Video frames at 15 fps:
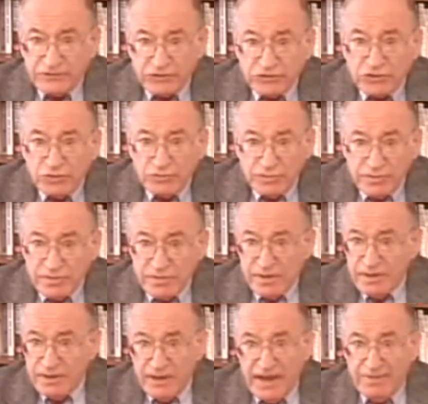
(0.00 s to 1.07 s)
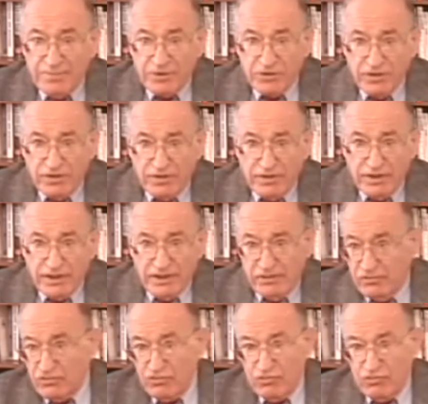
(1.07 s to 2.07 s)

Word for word: of students in a laboratory in